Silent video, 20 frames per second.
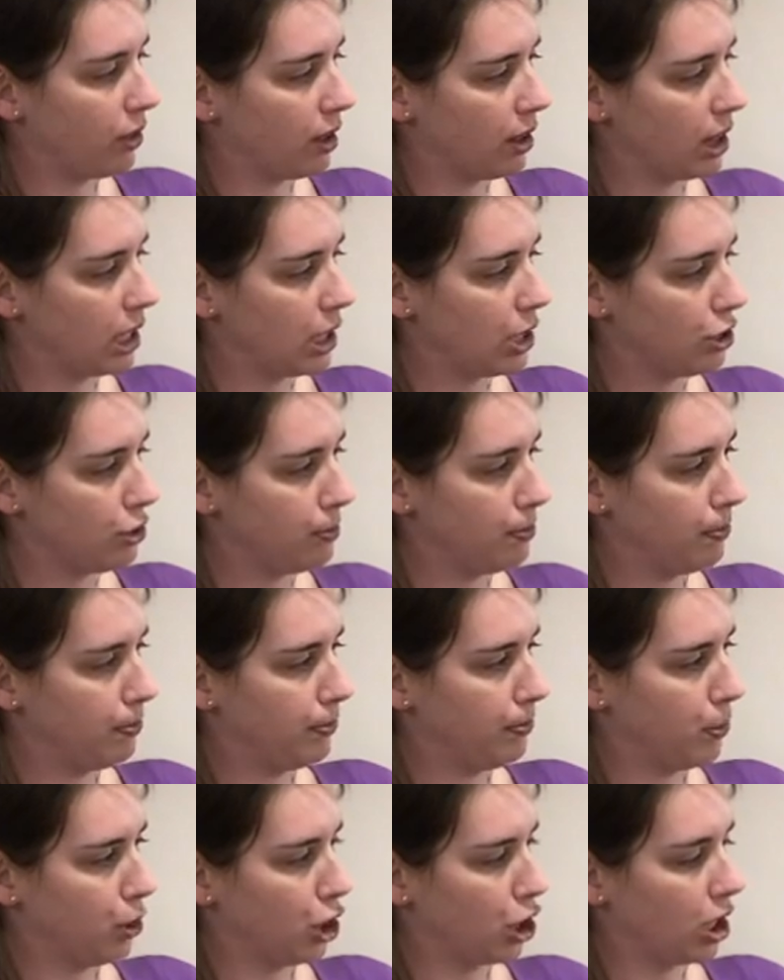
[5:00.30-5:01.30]
Little
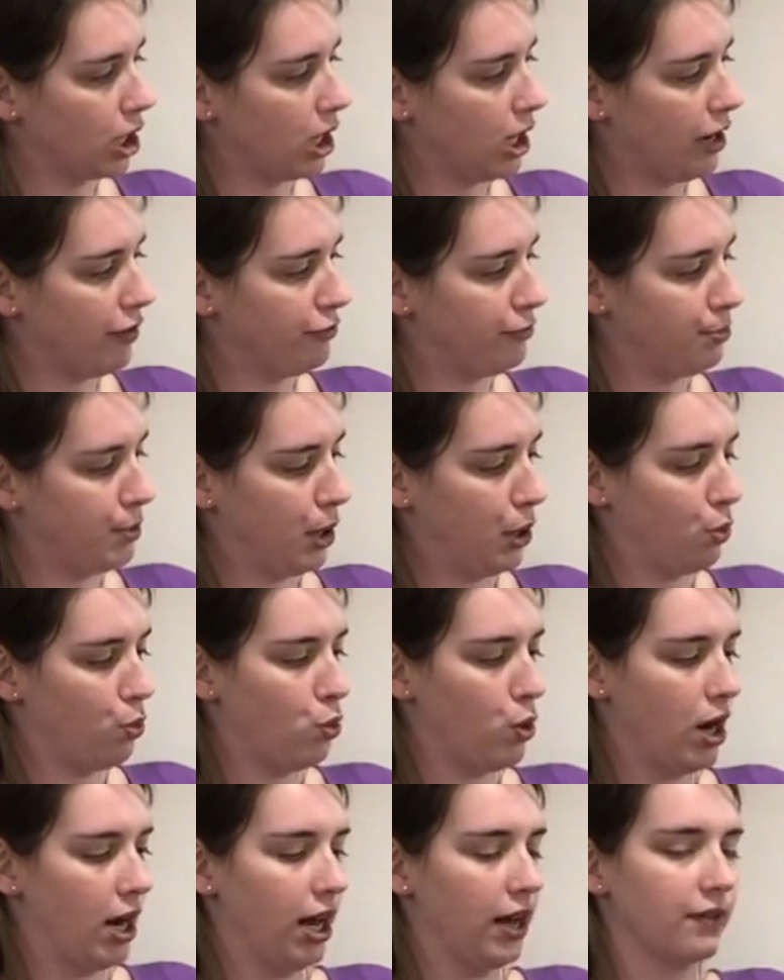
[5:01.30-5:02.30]
Book of Big
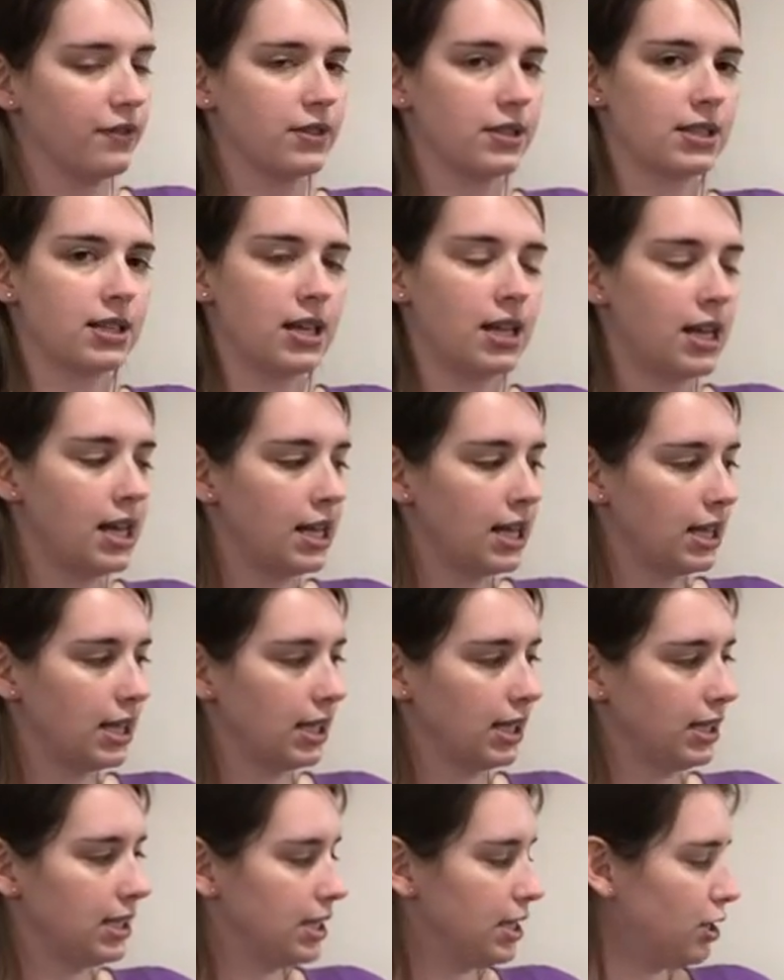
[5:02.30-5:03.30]
What-Ifs.
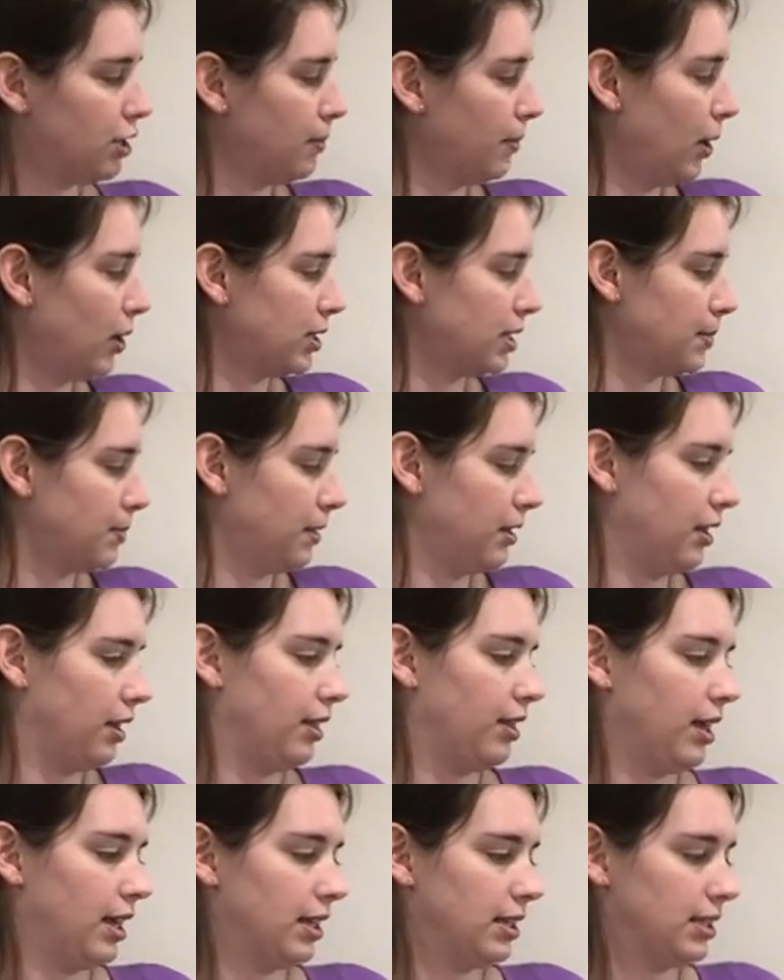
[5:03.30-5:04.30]
Let's hear about some of the
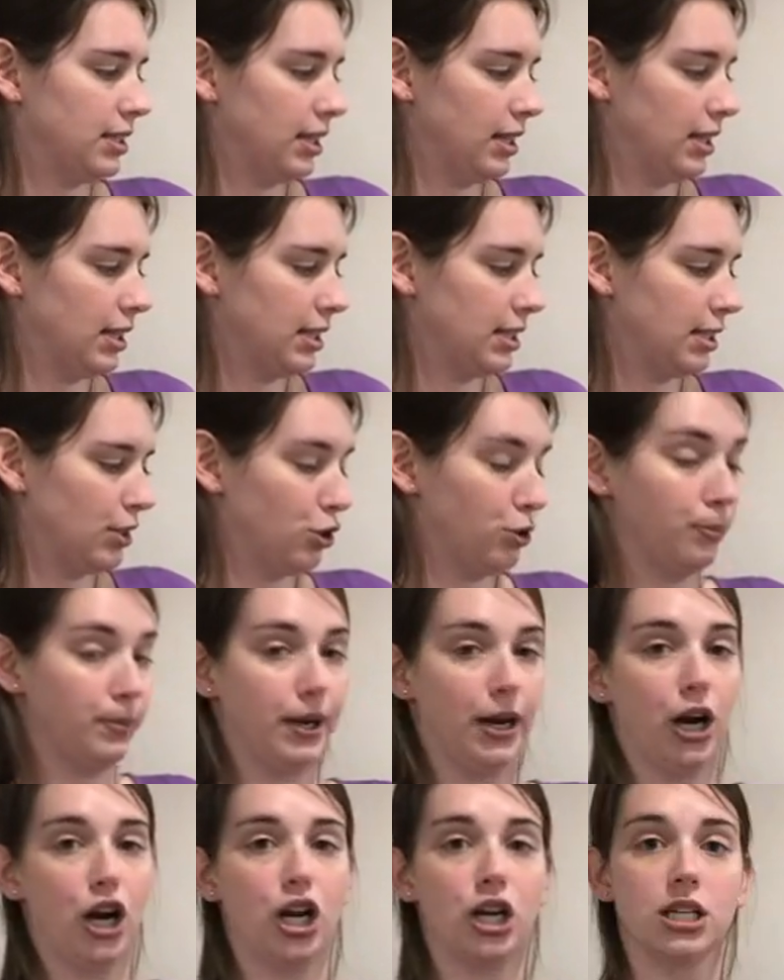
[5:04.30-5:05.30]
things that this little
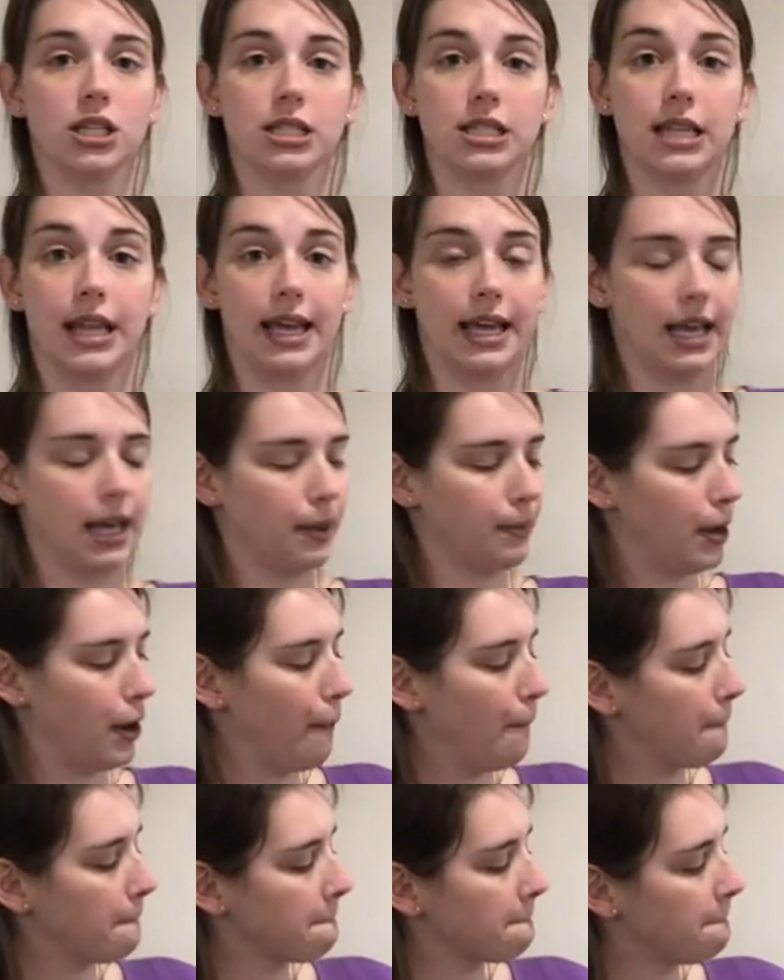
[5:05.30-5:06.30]
bear is thinking about.